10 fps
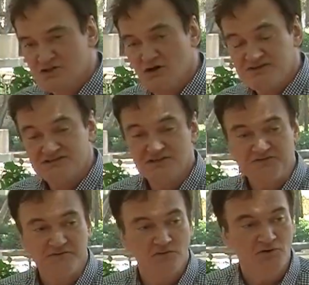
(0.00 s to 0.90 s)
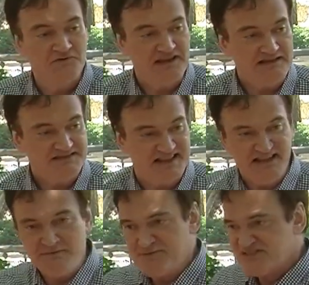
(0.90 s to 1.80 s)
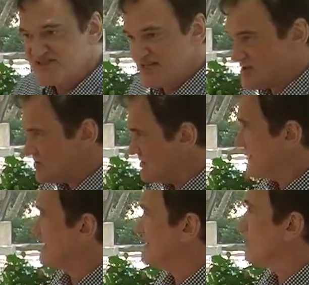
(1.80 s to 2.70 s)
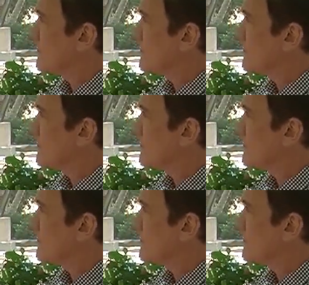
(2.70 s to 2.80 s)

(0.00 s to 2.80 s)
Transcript: all these different movies, particularly